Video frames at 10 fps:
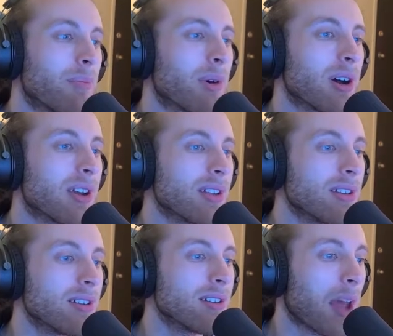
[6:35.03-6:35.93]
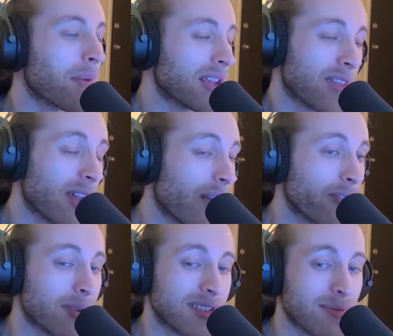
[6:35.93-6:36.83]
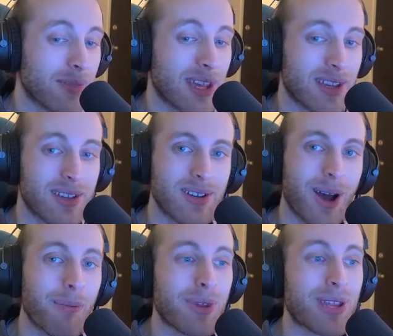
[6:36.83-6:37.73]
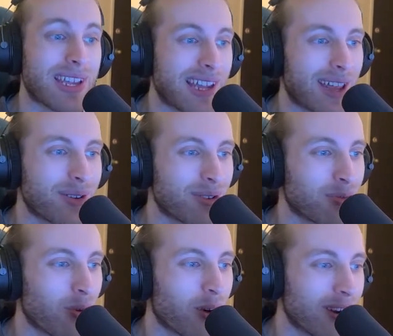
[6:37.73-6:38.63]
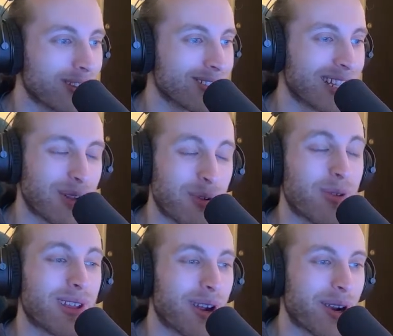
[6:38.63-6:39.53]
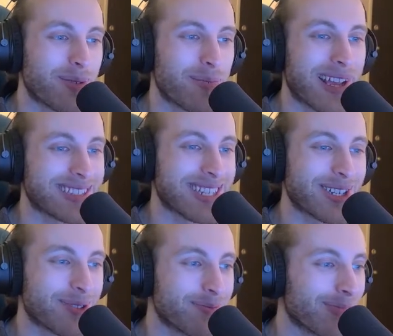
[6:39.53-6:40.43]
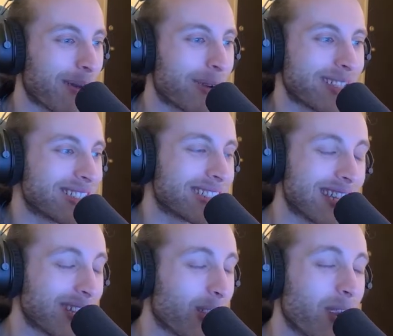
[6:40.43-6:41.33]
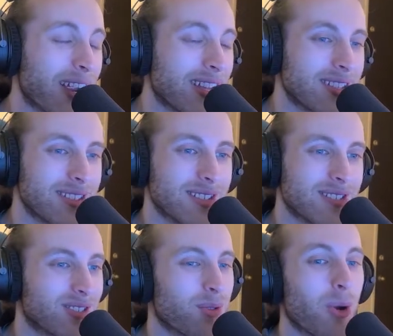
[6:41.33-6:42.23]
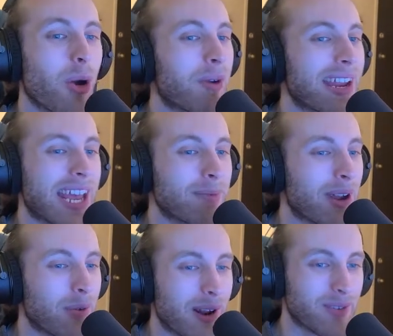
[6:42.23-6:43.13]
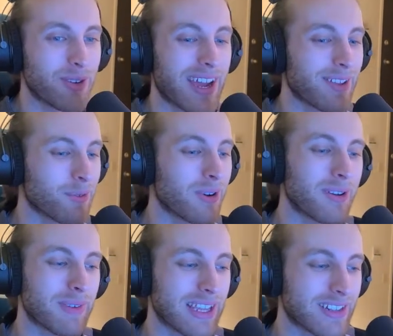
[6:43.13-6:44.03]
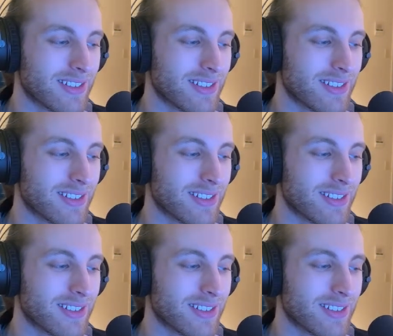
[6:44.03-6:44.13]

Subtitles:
But I mean, if they offer me like $1 million or more, then it'd be really hard to pass that up. I might just say like, all right, just throw my name on whatever you guys want.